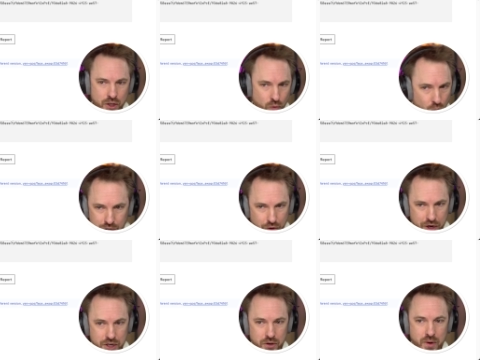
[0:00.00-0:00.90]
All you've got
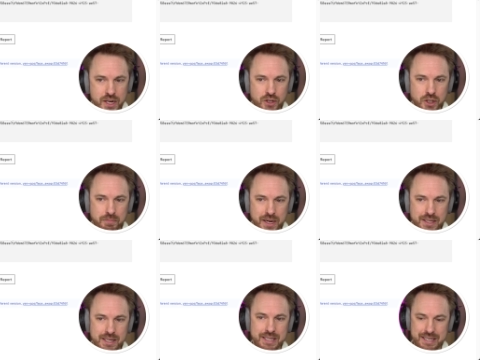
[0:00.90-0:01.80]
to do is just paste
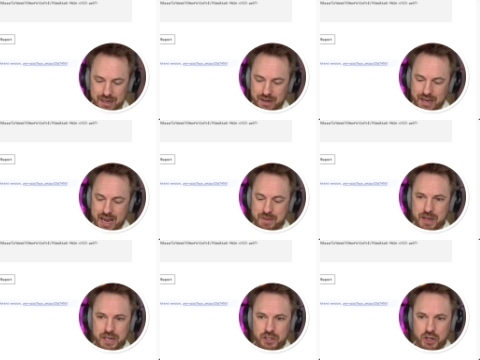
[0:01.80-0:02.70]
into target
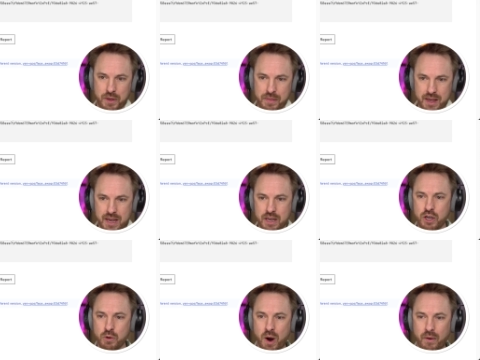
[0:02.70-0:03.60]
image the
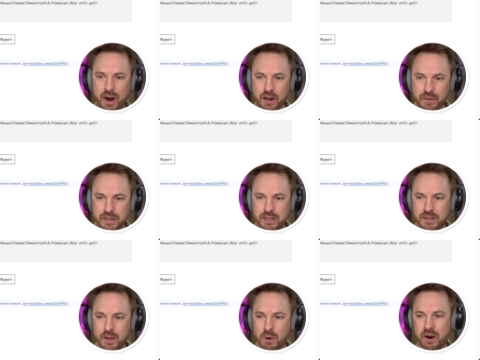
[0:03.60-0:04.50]
URL. This is
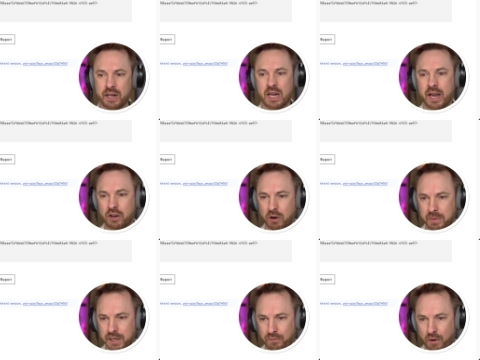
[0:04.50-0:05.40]
the URL I
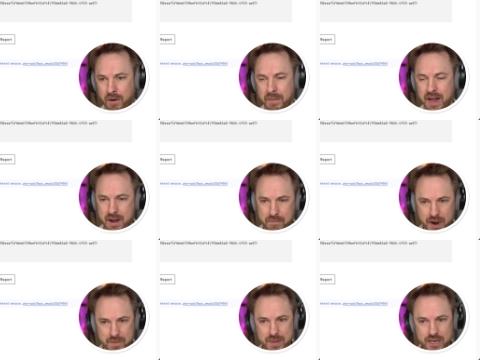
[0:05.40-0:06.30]
copied from
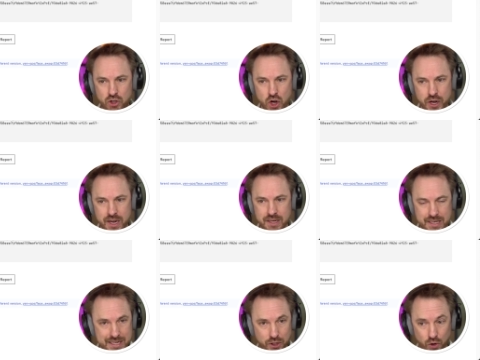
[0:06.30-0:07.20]
my Midjourney
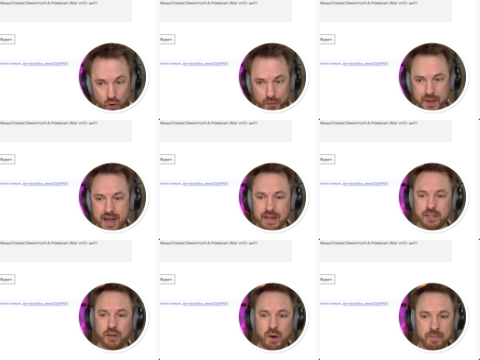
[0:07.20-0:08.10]
Discord there.
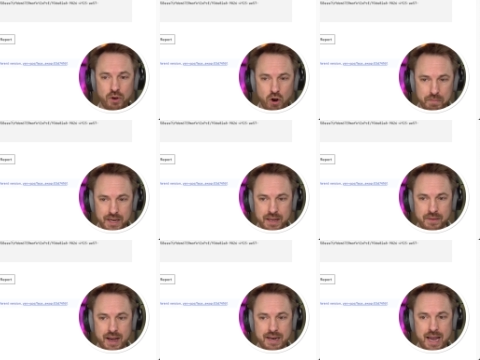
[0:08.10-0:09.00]
So I'm copying
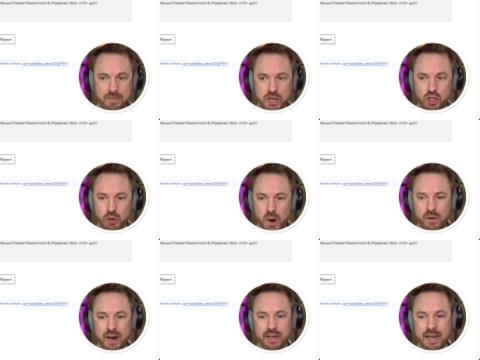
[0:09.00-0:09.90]
that image
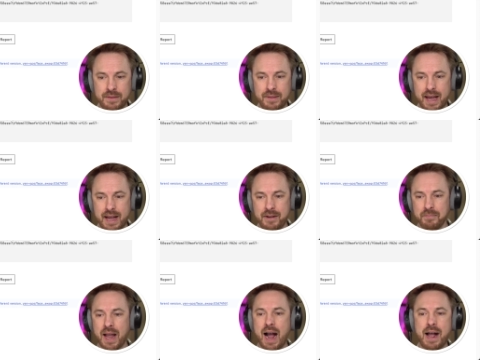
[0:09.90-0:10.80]
URL in there.
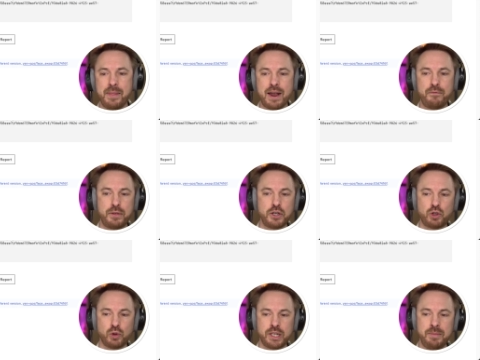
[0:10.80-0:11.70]
And then for the source